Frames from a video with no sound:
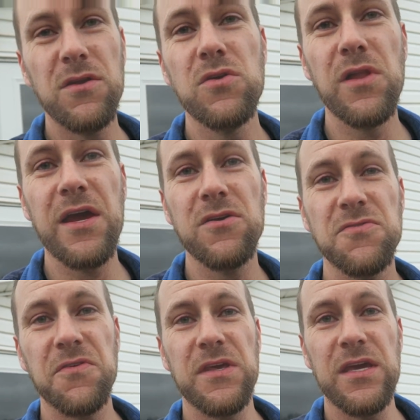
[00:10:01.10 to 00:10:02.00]
new layers
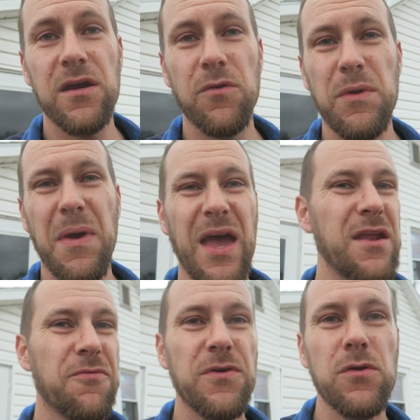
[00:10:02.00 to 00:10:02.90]
for the year. We may
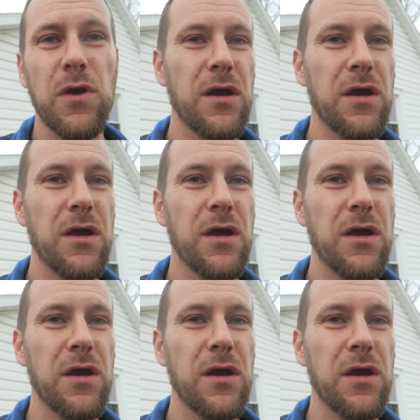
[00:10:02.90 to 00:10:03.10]
add a few